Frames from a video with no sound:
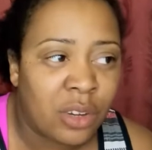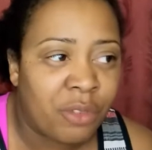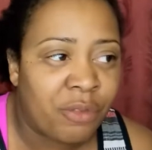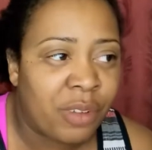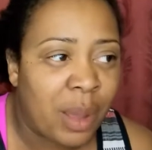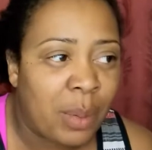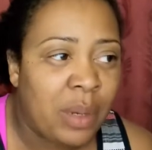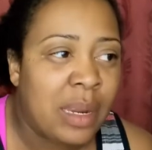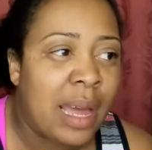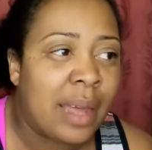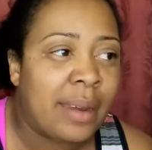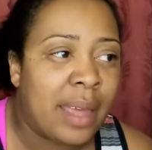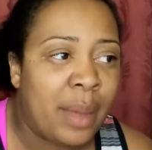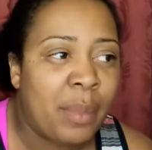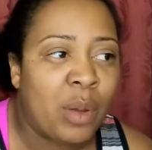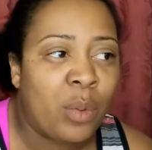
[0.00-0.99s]
her family
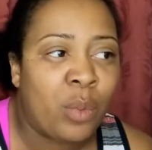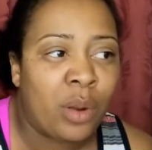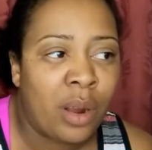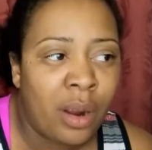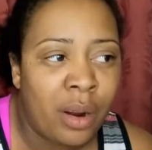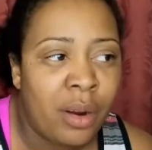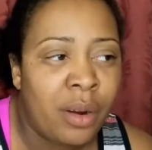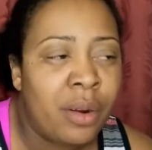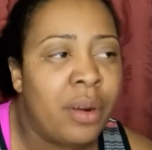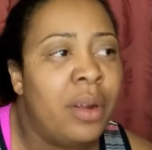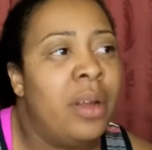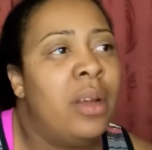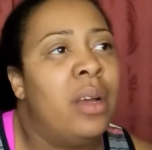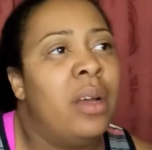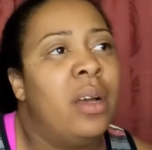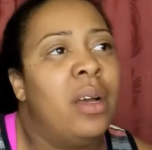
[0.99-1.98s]
dynamic with her
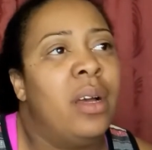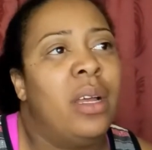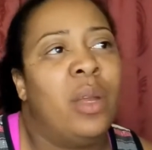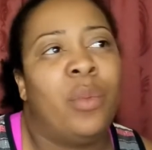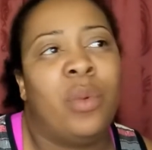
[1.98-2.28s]
in